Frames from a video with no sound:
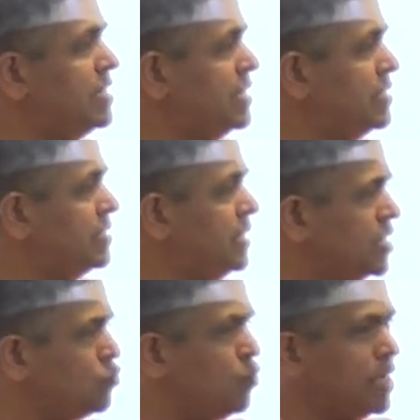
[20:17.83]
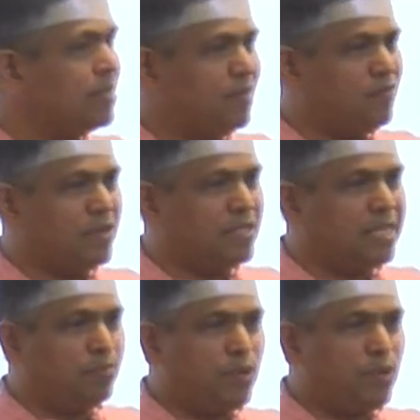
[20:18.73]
days, there is one reference that